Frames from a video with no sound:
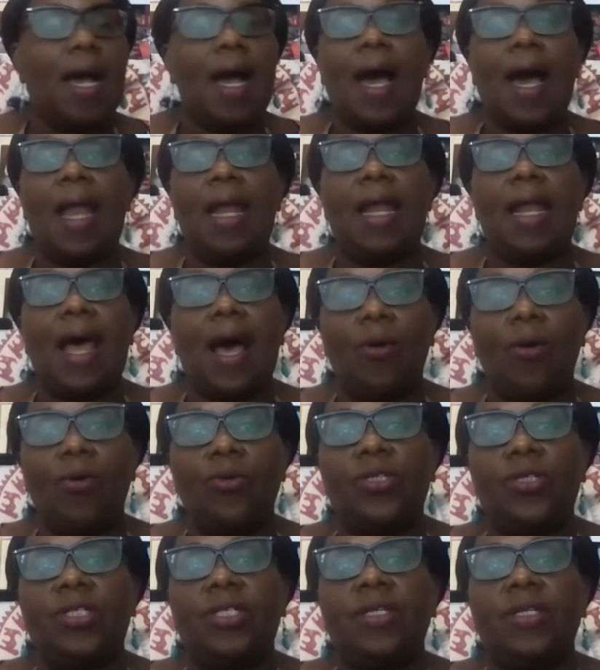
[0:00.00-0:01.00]

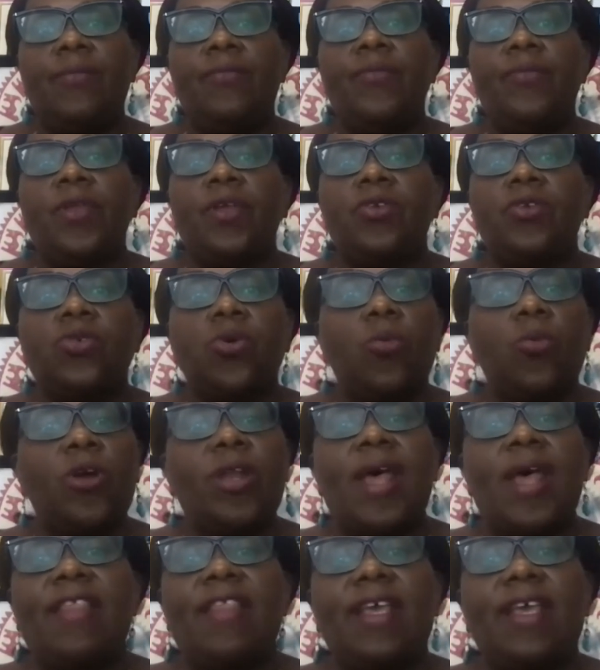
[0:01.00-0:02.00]
allowed. So
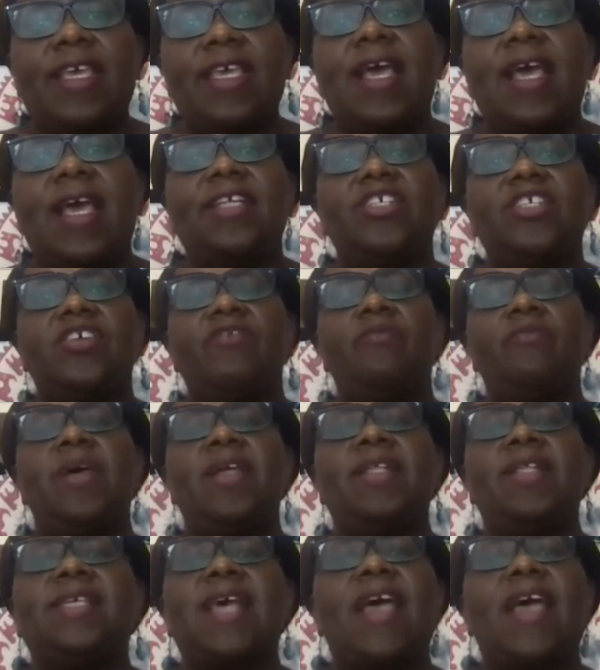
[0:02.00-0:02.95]
what are the key achievements?